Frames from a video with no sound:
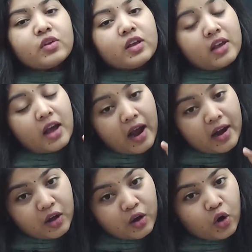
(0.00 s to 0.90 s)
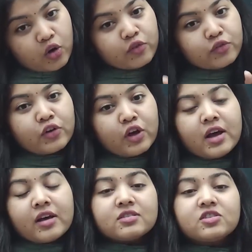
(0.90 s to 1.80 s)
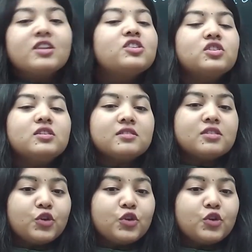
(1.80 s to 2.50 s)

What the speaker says: we had a lot of restrictions.